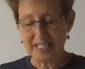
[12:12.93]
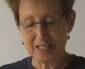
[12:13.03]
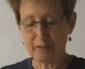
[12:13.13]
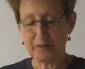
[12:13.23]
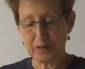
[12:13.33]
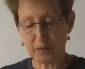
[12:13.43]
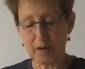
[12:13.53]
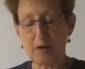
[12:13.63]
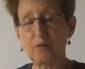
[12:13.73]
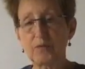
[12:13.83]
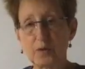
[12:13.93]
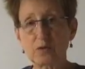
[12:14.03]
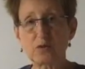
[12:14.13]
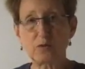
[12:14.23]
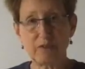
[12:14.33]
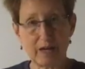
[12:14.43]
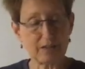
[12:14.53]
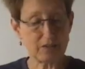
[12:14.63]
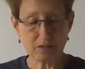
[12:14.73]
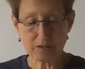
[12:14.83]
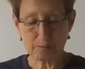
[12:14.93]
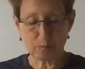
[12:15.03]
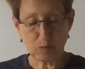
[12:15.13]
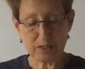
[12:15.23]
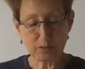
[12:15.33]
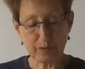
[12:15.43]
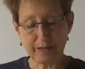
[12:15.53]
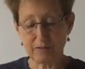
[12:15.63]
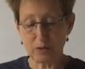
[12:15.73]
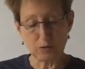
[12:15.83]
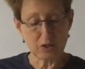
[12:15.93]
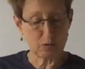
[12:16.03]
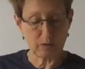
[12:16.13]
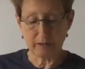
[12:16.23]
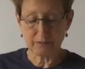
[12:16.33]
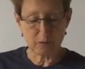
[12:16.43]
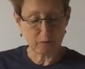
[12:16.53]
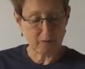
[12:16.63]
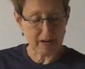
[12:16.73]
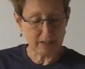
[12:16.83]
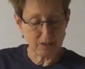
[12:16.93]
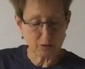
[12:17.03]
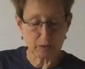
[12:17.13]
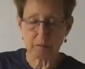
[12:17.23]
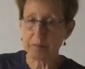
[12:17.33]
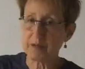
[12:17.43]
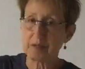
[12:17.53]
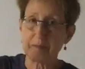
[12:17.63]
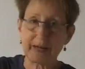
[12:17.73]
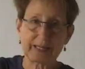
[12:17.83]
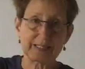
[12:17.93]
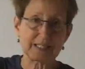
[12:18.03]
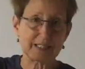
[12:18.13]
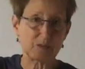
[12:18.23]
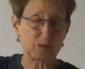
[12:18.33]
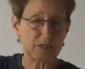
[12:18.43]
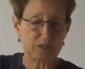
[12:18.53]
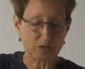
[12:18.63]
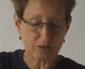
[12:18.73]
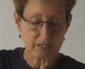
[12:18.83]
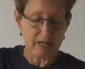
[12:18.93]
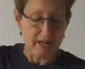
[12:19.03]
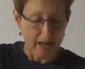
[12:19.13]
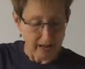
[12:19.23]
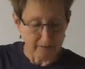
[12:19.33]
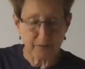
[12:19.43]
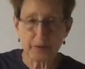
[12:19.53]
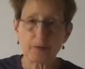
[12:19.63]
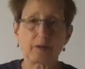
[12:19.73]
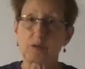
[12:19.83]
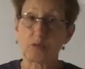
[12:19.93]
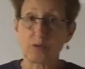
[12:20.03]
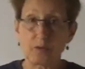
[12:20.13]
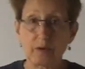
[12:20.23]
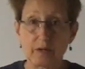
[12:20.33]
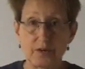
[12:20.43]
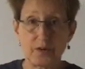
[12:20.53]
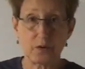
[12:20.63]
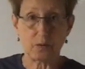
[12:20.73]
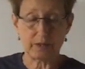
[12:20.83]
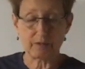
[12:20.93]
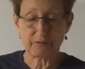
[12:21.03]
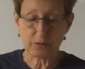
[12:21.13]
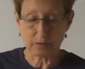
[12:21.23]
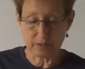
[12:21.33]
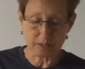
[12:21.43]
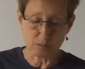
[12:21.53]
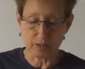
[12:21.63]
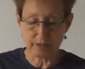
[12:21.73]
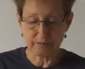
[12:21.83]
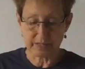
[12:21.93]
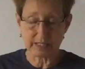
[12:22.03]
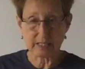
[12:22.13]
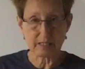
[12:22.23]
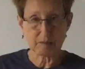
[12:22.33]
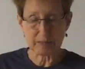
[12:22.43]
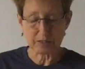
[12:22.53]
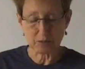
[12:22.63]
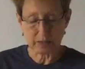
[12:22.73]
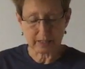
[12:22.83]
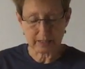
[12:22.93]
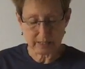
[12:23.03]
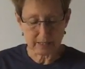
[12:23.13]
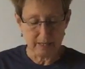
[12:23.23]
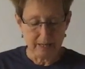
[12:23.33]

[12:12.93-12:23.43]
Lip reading: to figure out those 2 values. Once we have those 2 leftover values, we can plug it back into the originals and figure out the 3rd unknown, if there is one, if it isn't a special case.